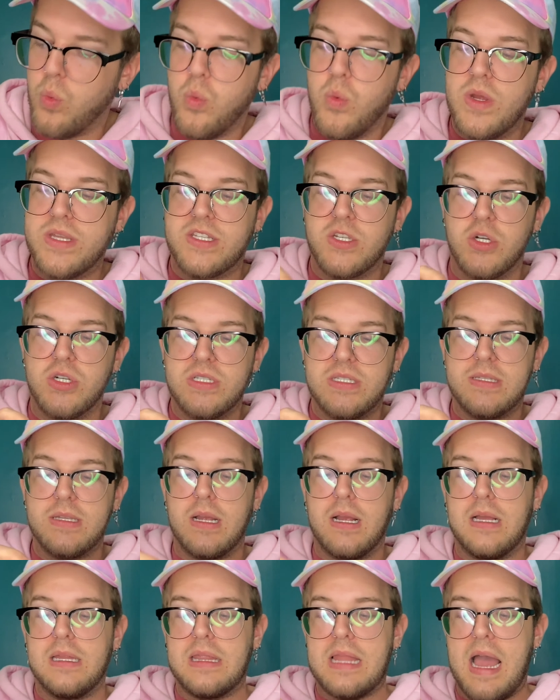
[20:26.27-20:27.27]
Wizard's
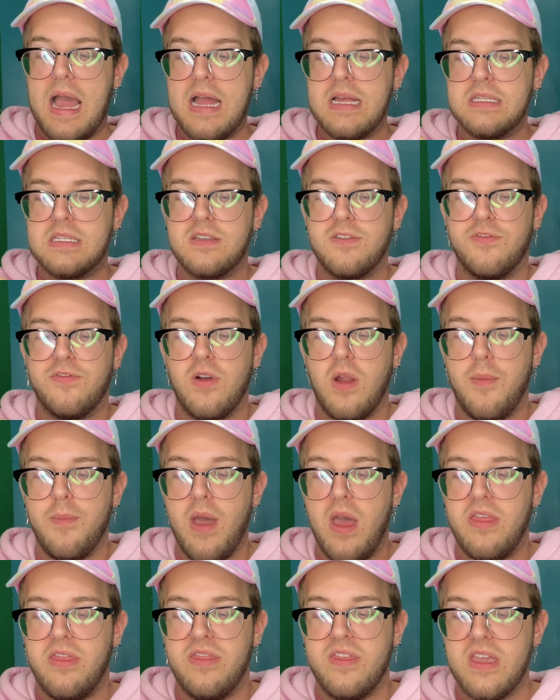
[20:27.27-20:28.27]
Glass from
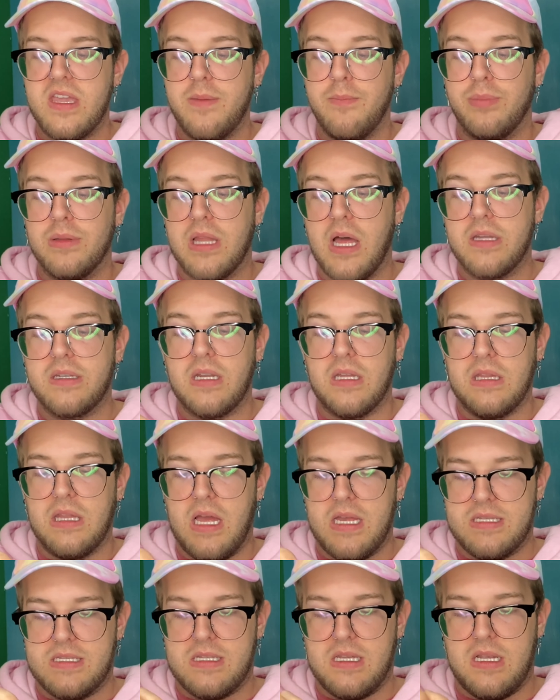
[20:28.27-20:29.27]
the
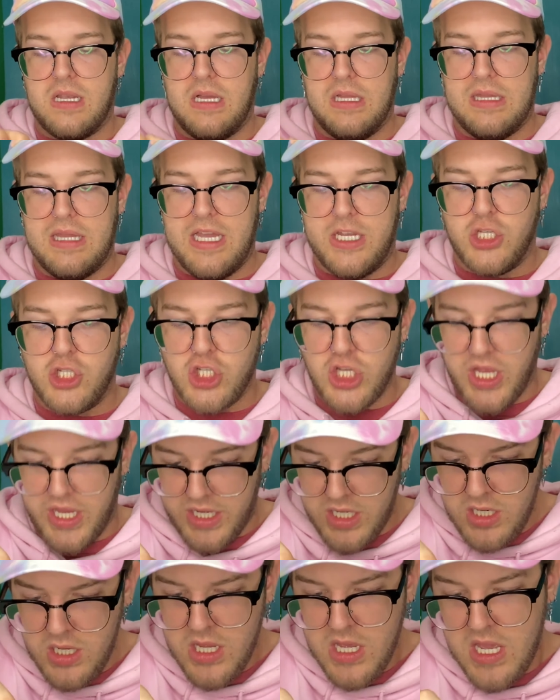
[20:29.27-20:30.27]
Bloodlust
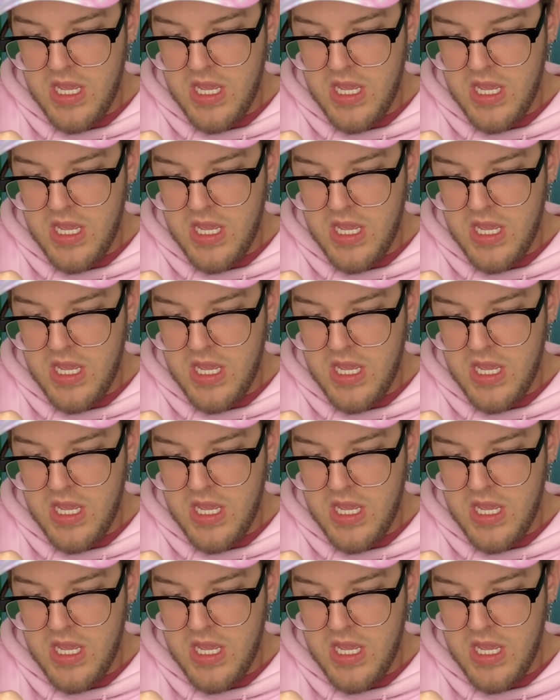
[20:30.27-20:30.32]
collection.